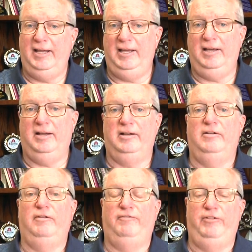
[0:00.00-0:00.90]

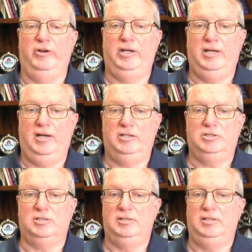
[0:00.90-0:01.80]
and very
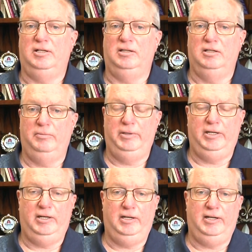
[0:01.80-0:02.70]
conscious in
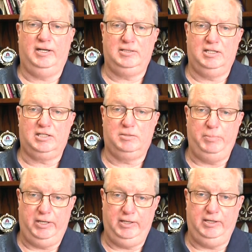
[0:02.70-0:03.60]
eliminating excess
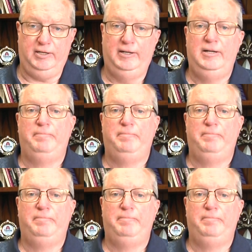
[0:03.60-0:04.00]
spending